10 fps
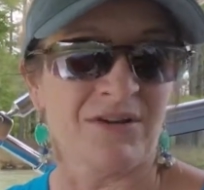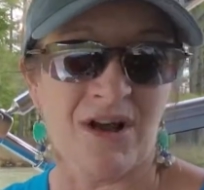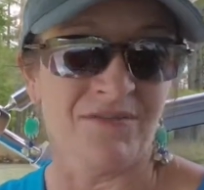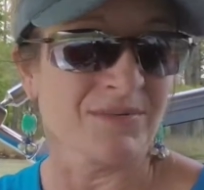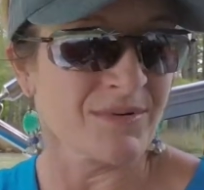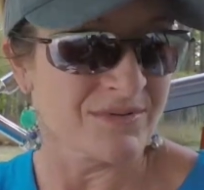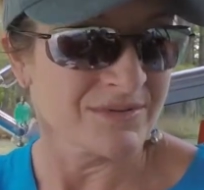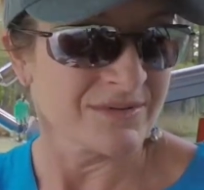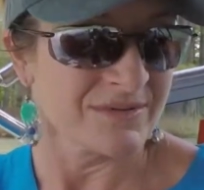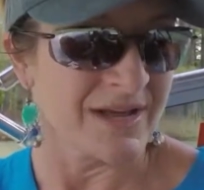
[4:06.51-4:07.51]
they're comfortable
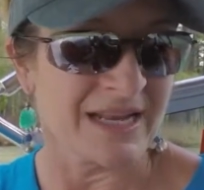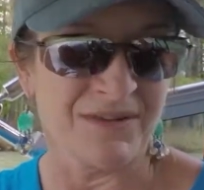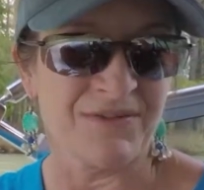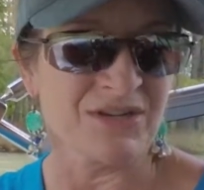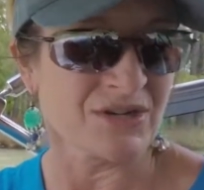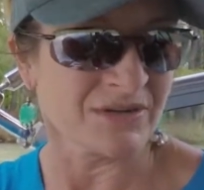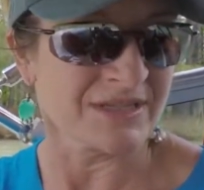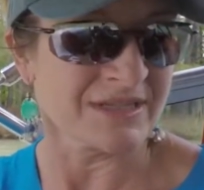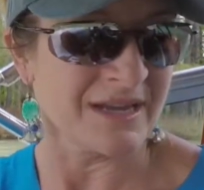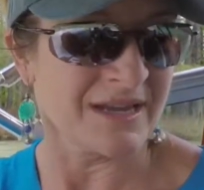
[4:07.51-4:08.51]
and efficient on
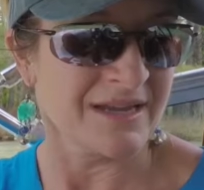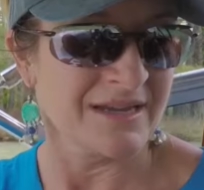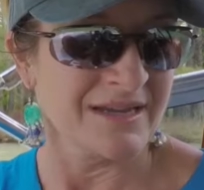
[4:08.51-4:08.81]
the ski,